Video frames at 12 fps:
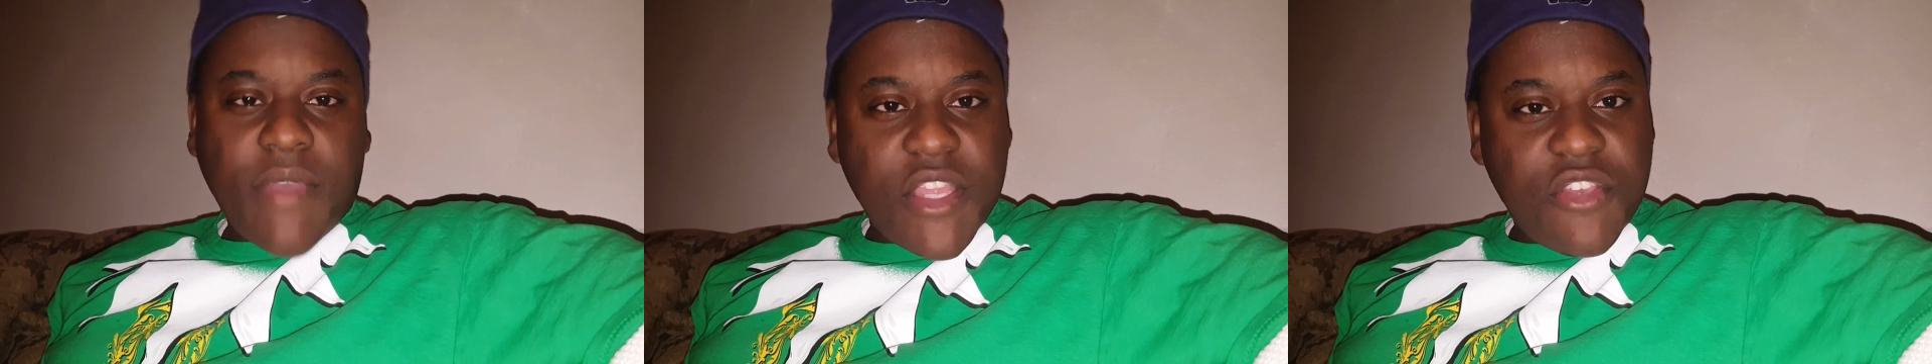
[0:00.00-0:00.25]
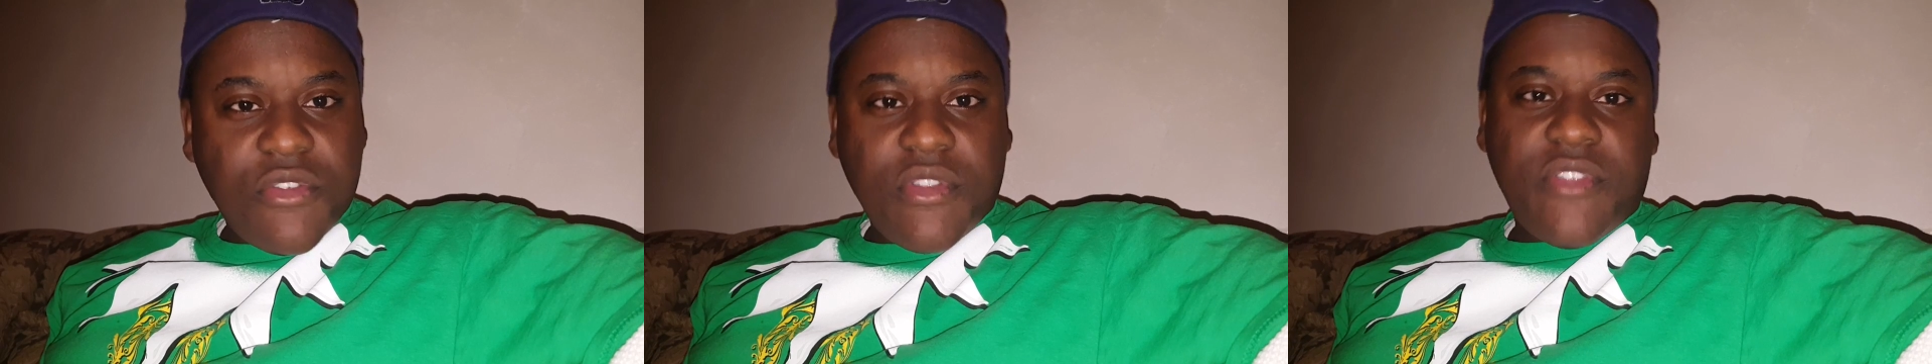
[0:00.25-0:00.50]
I
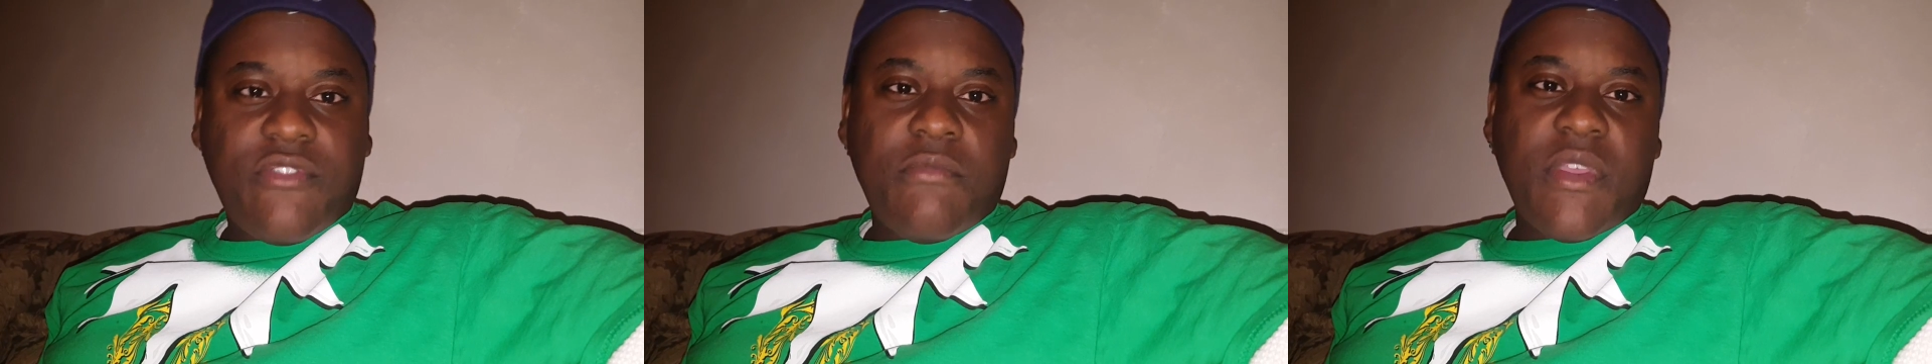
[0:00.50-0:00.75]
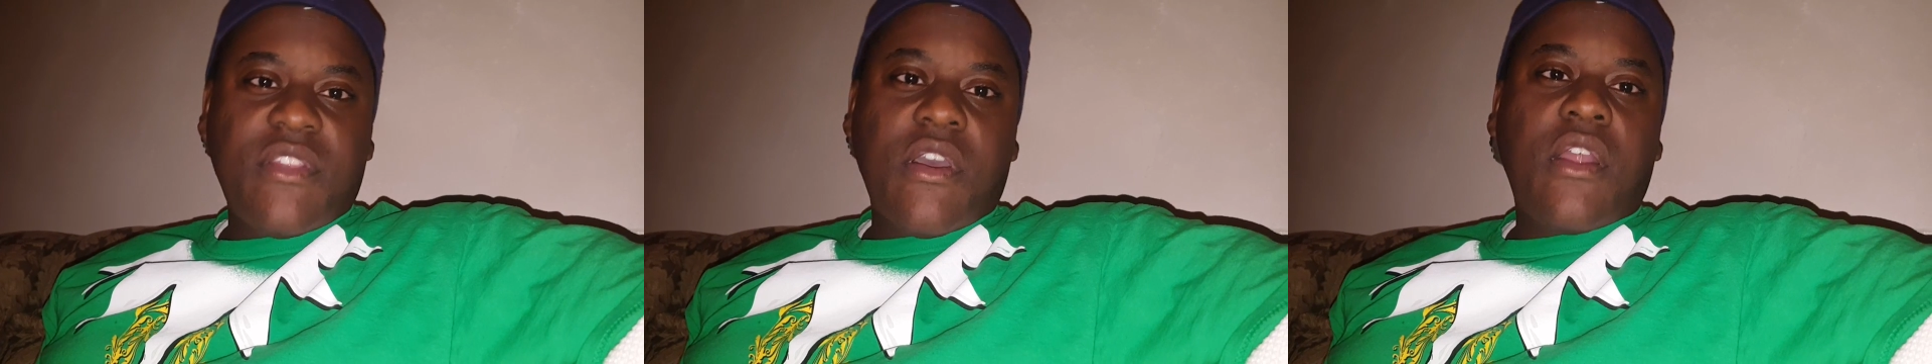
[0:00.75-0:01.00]
do this for
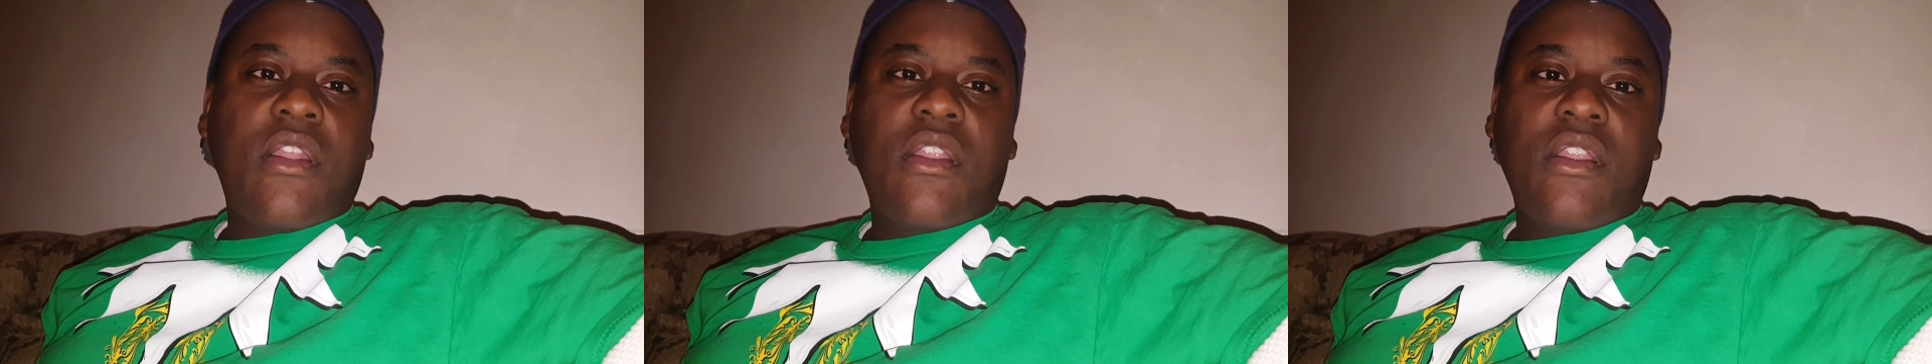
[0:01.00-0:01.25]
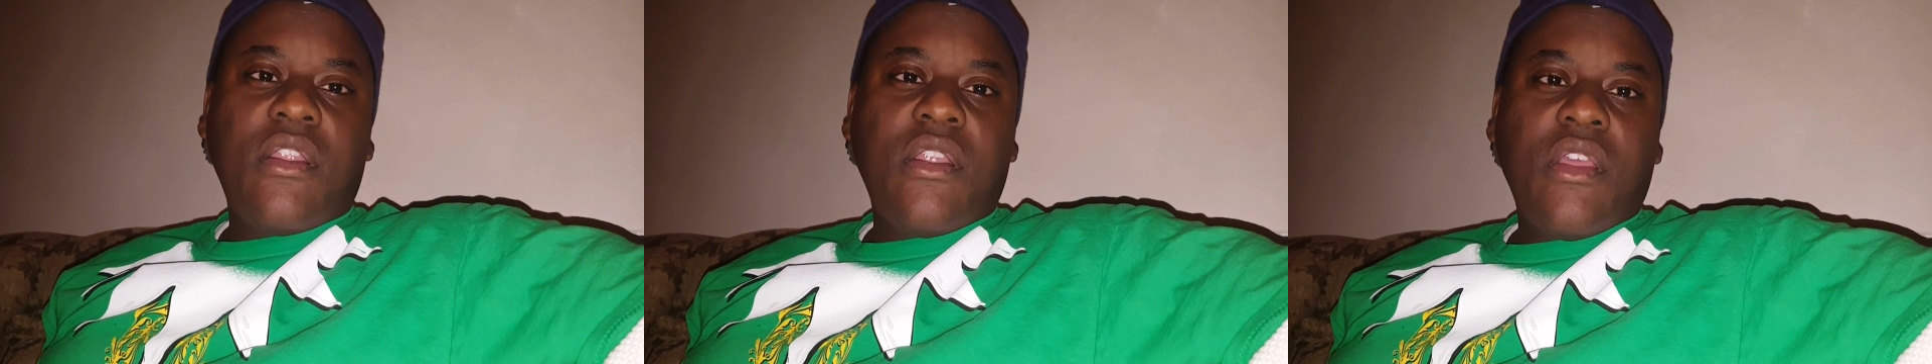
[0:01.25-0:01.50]
my daughter
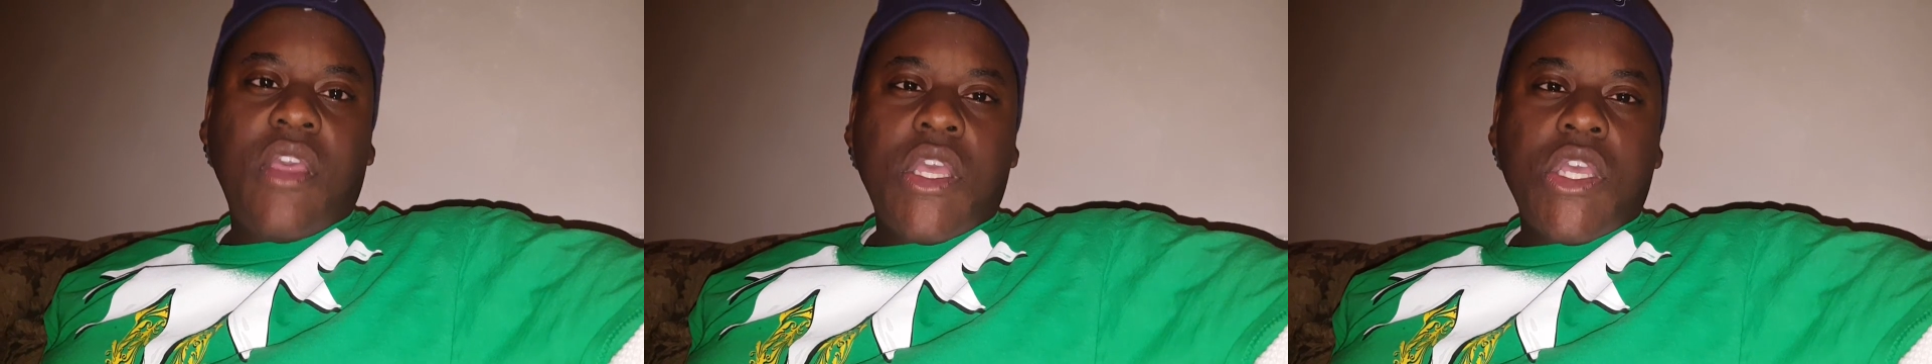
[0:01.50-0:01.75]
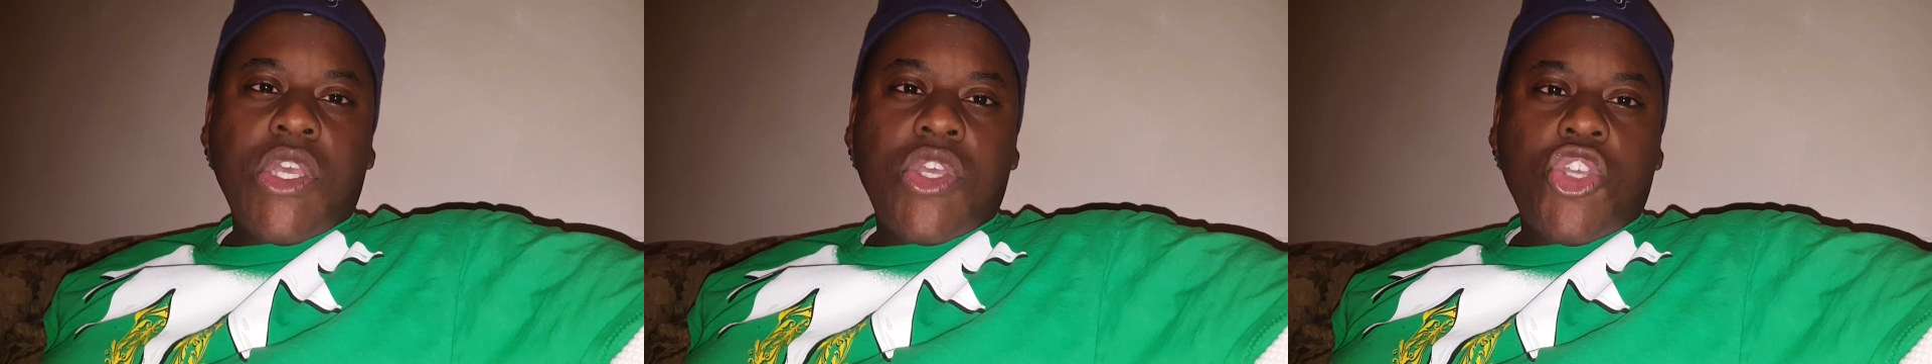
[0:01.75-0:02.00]

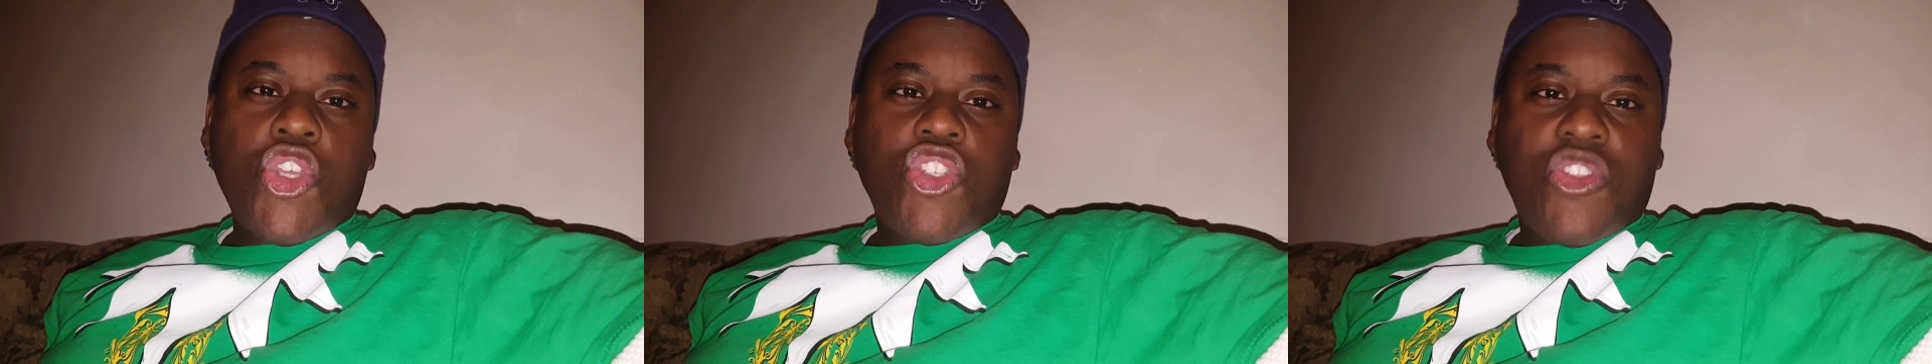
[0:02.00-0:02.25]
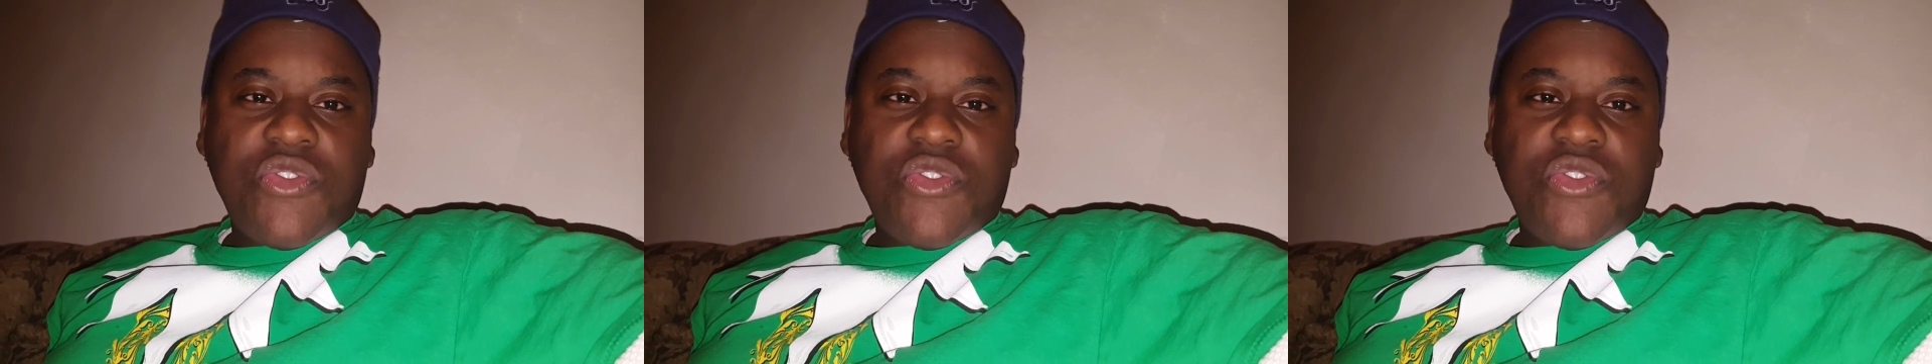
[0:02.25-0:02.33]
so